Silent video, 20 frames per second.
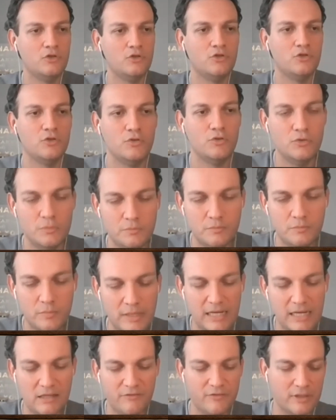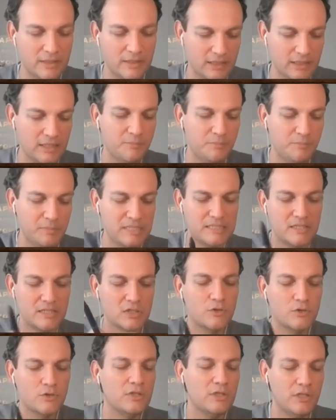to kind of keep business
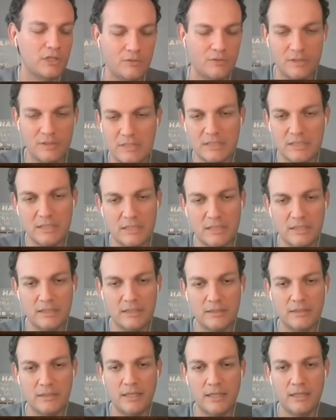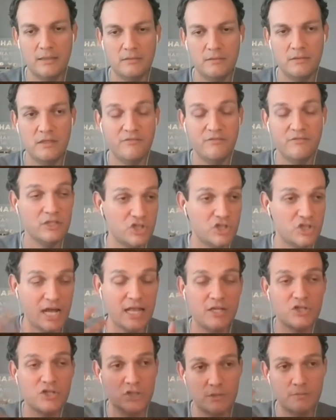continuity, and even
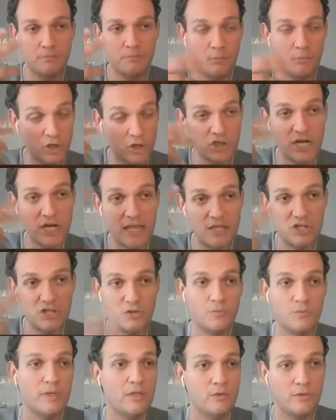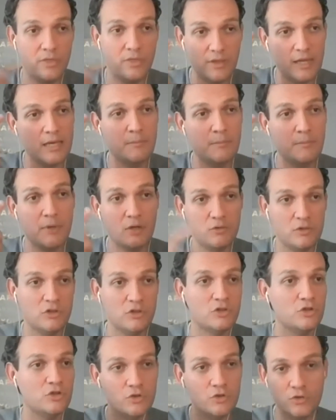more challenging when you think about
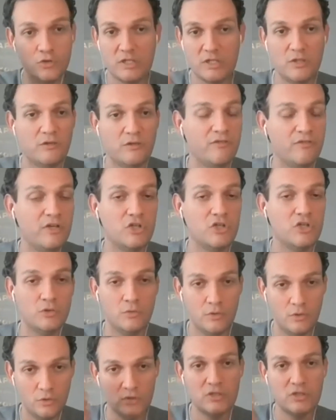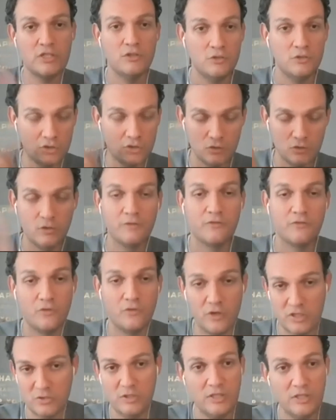introduce innovation, continue to, of
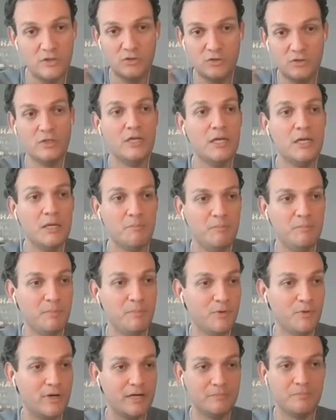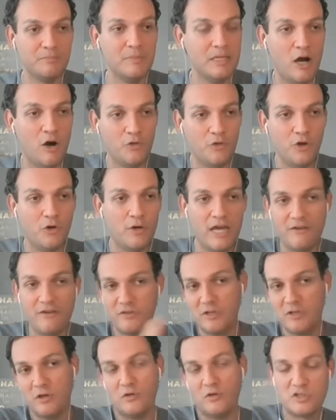course, you need to. People are, although we
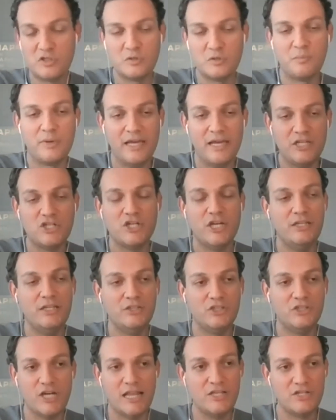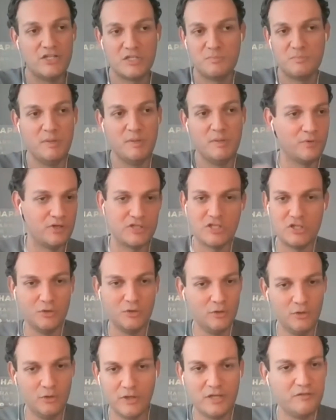have all the supply chain challenges, people are
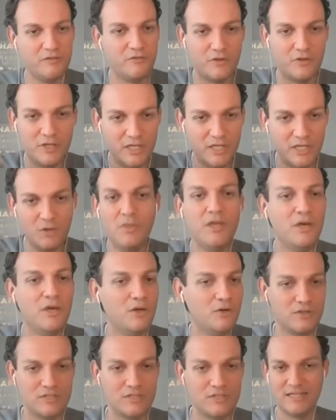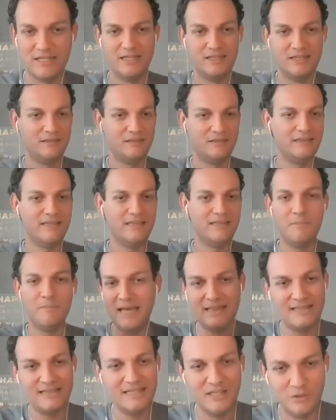still looking for new news and
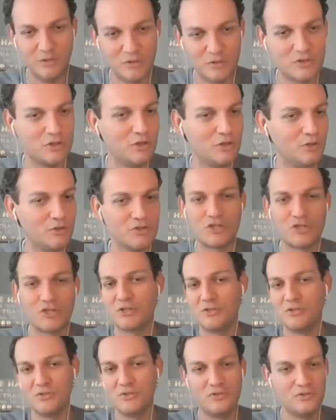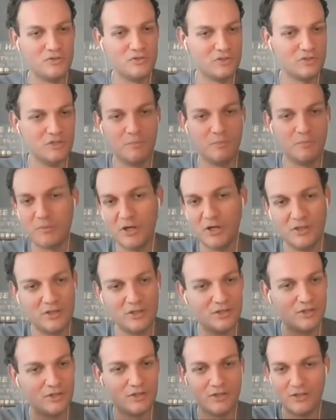demanding new solutions, new
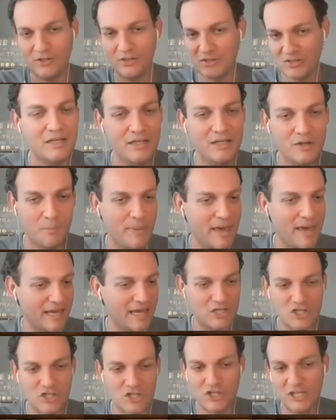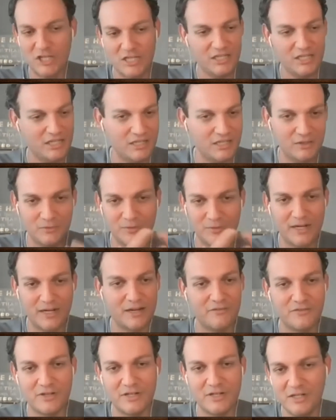products, new packaging,
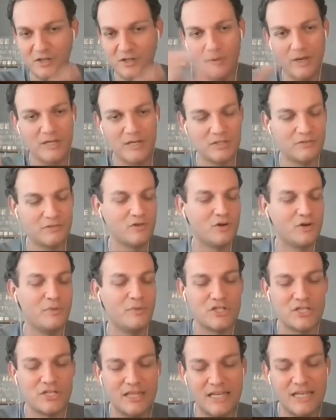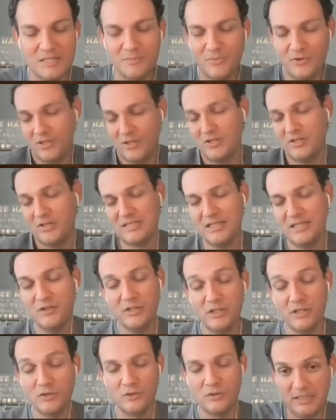whatever, new ways of commercializing products, and you
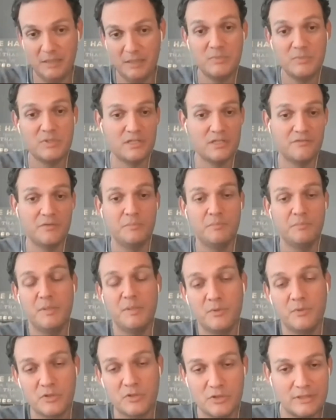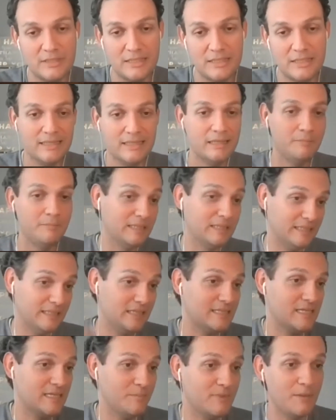need to keep serving people. But at
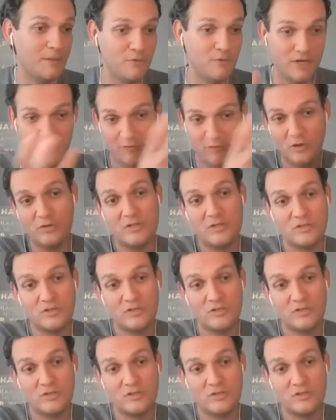the same time, you have all those